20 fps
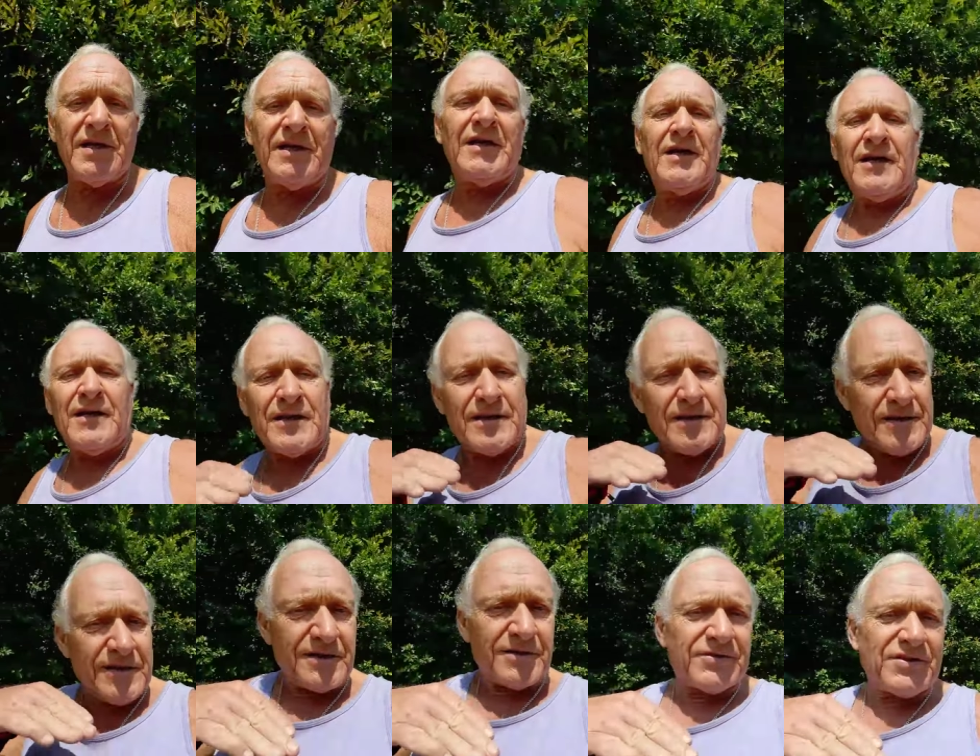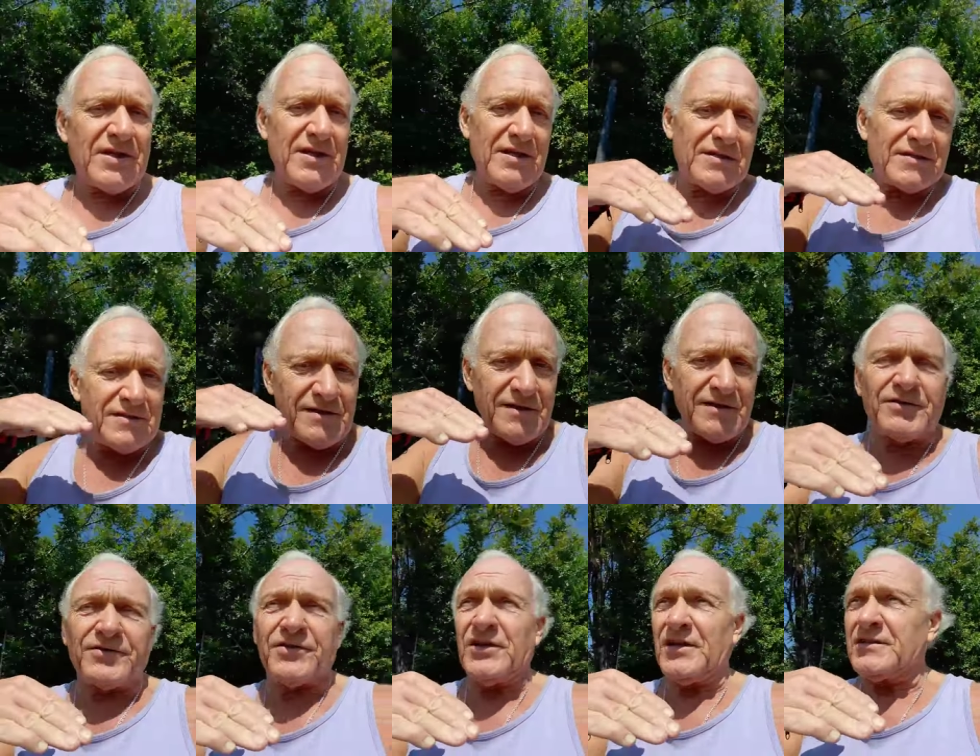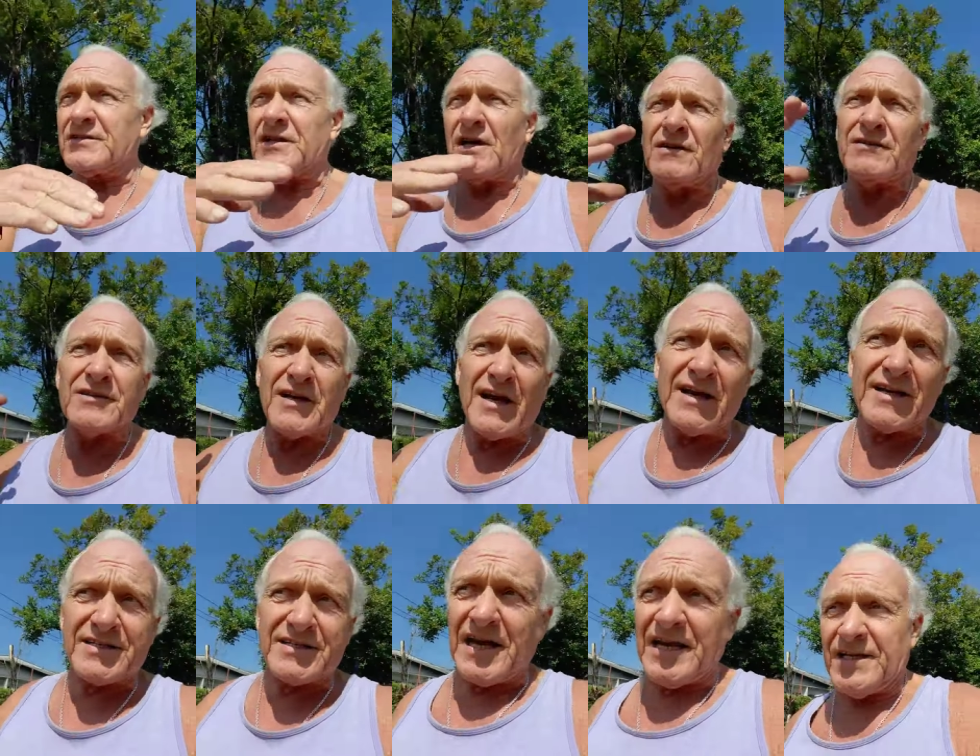little things, little things. Don't try
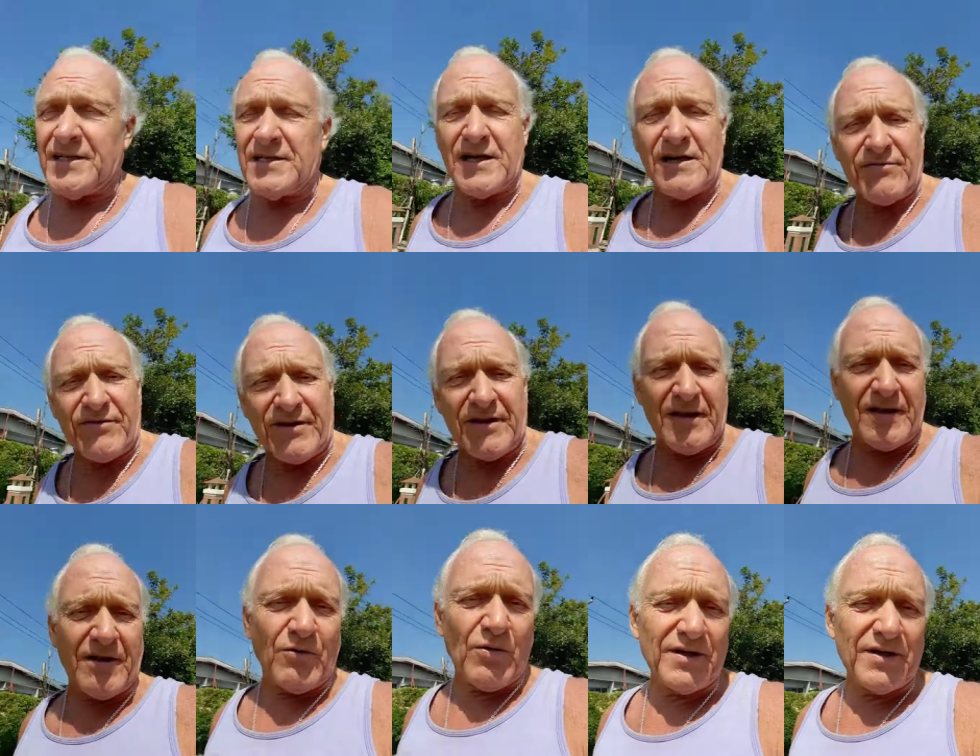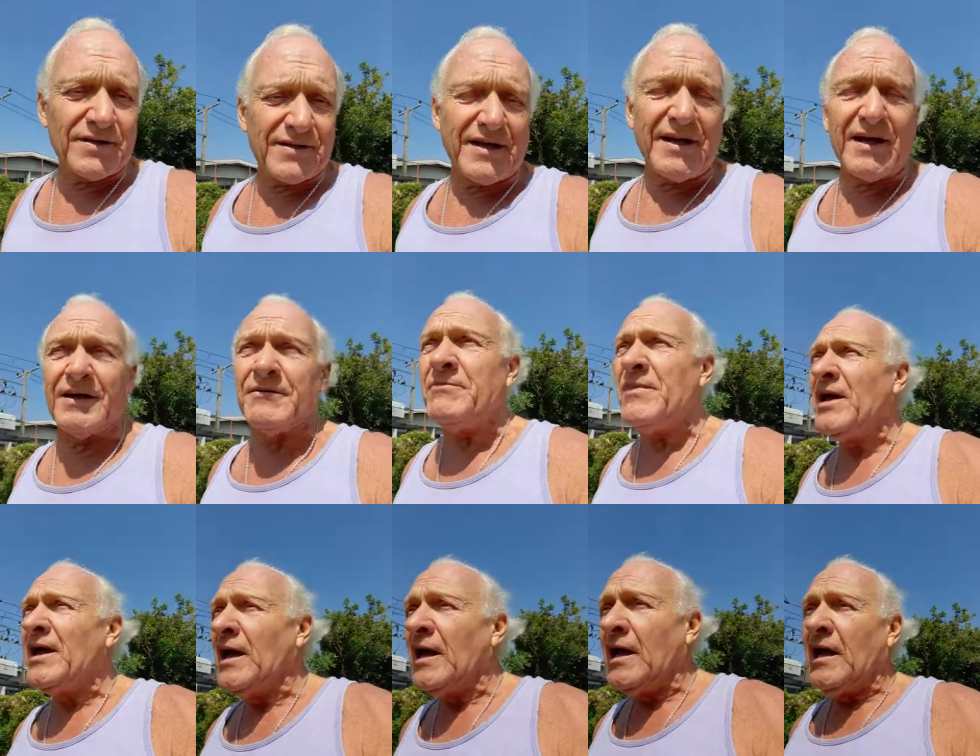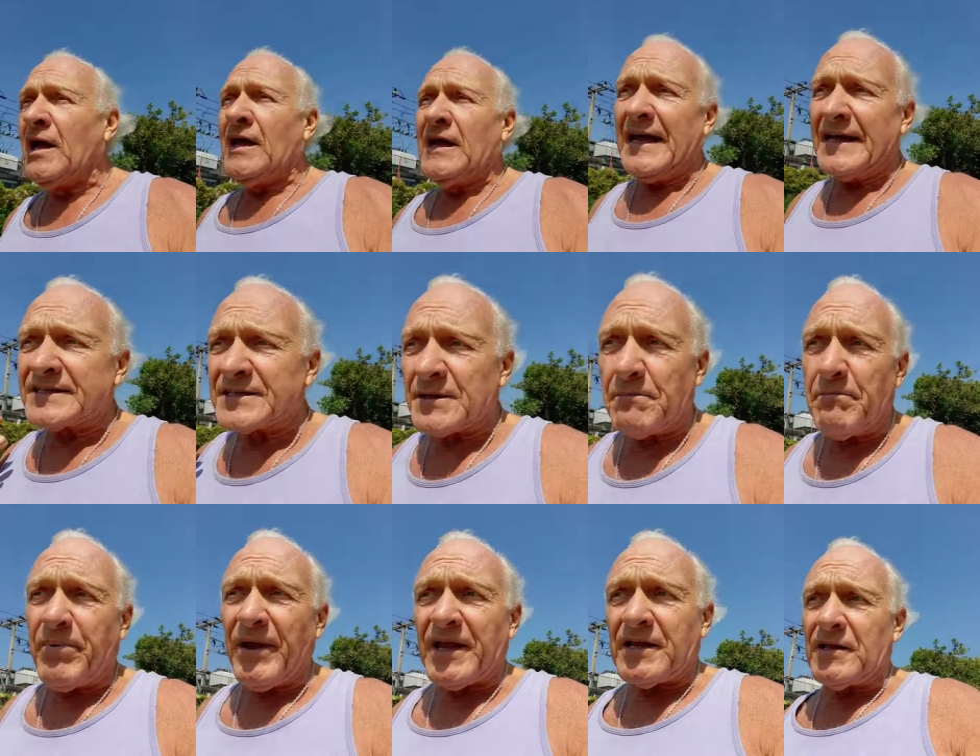to change everything at one time. That's a
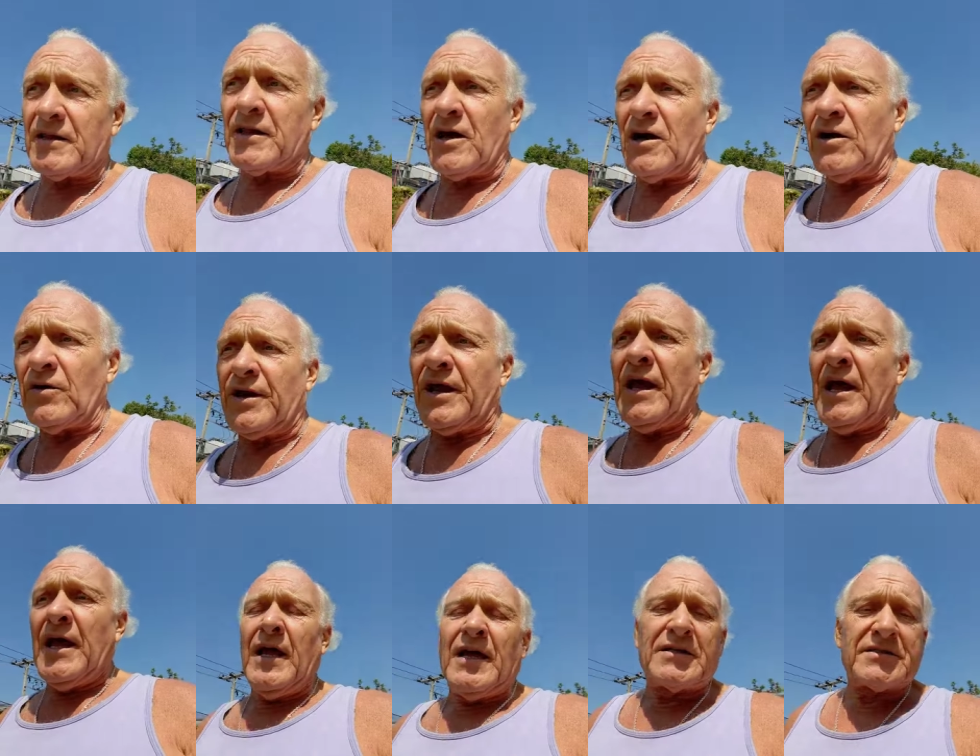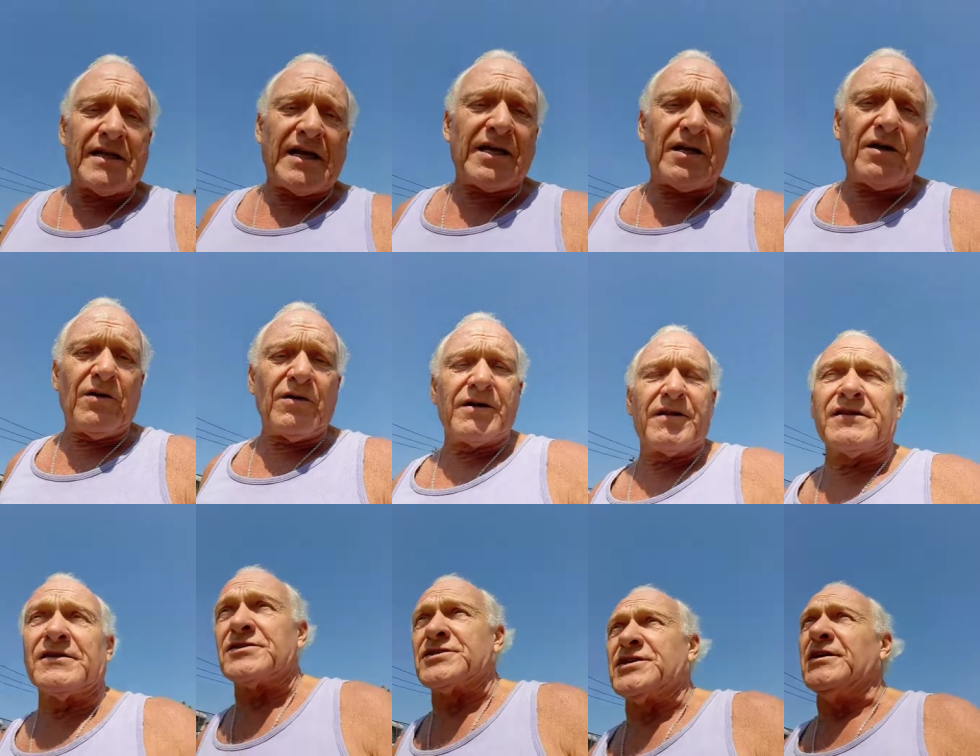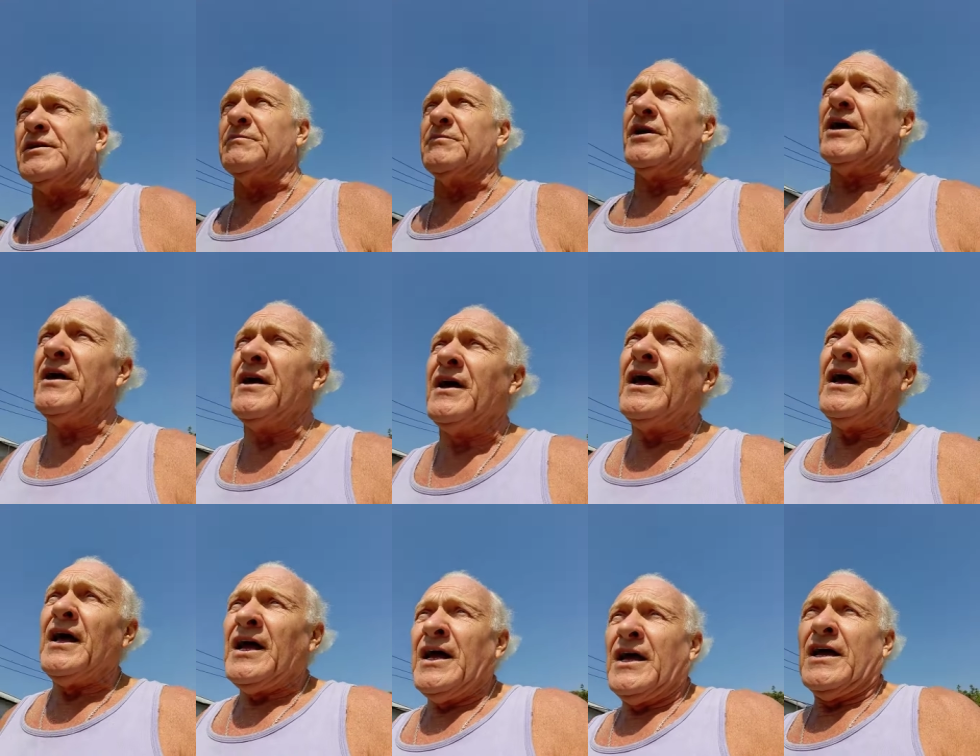big load. It's like going to the gym
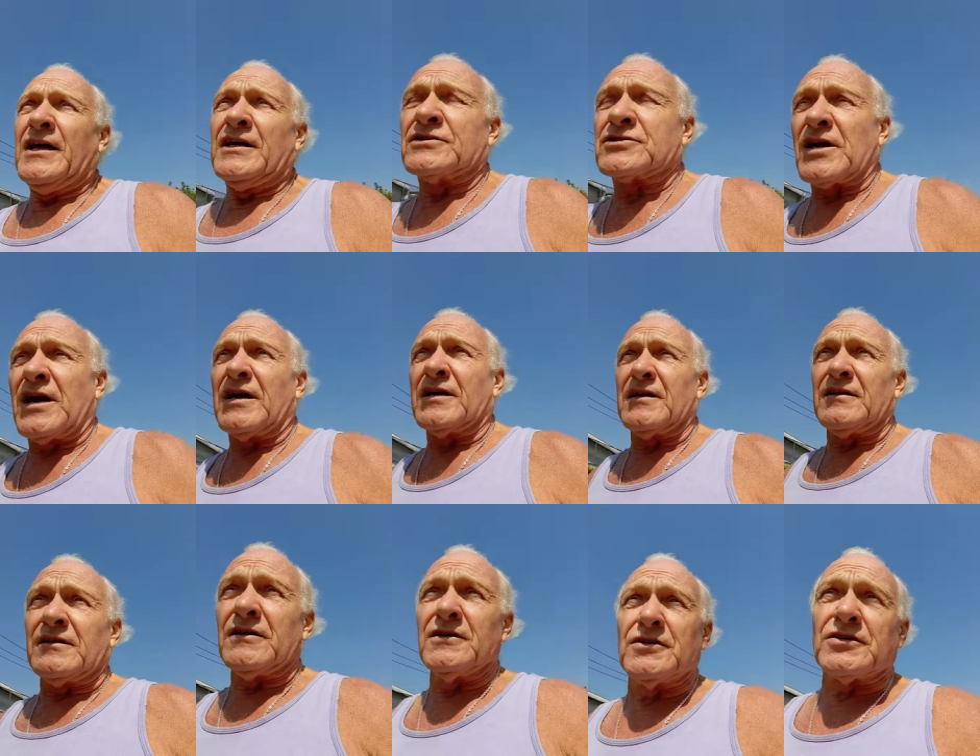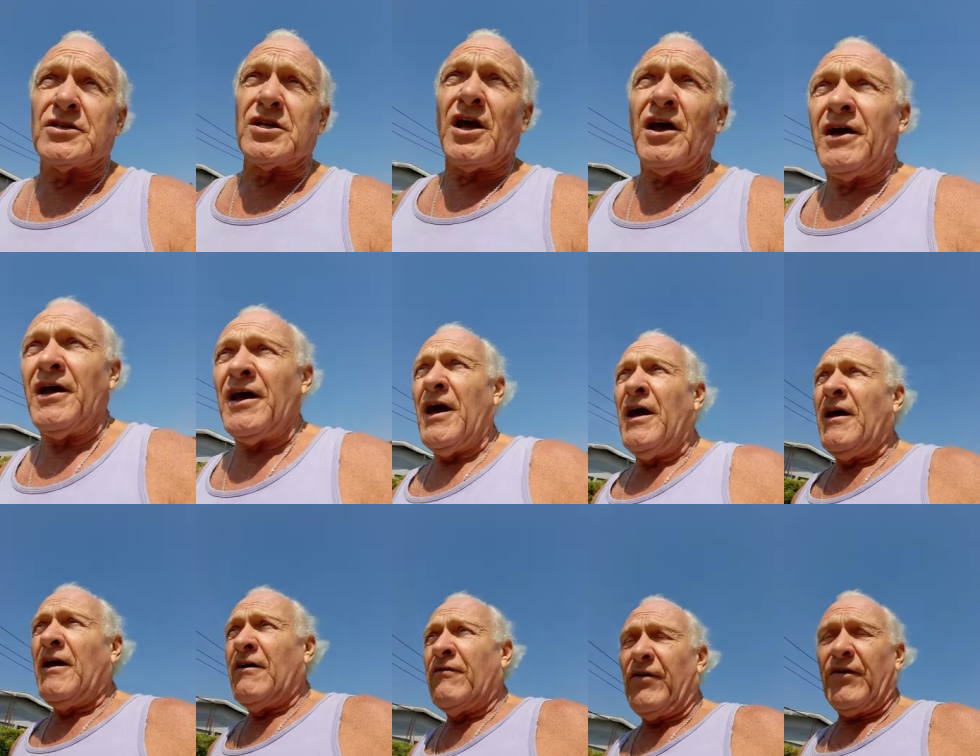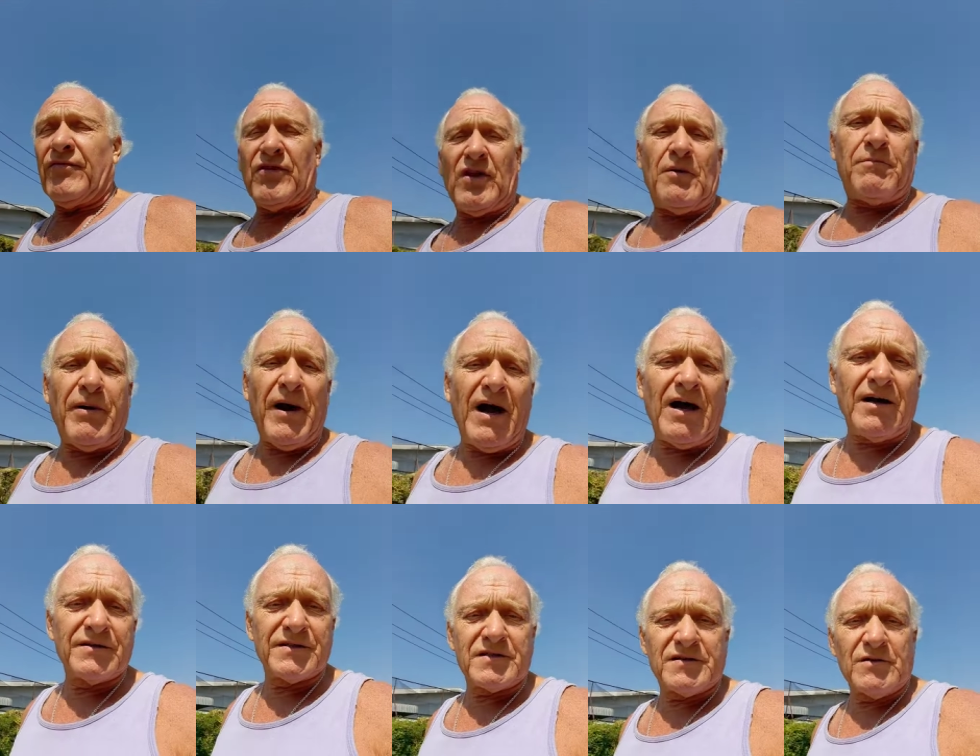and trying to lose 50
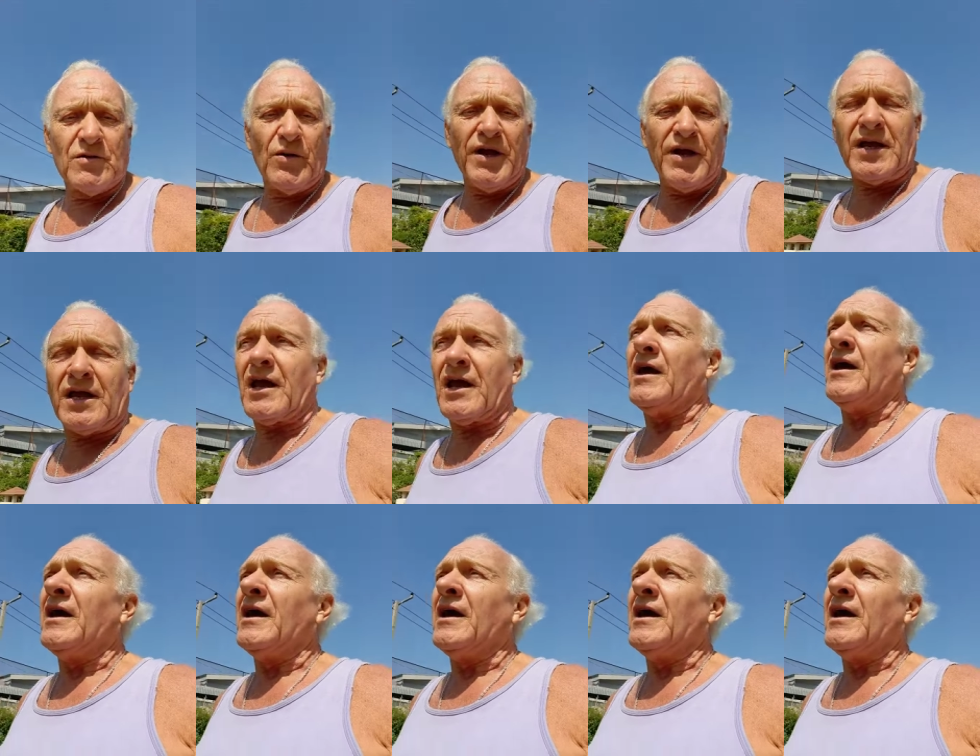pounds in a week.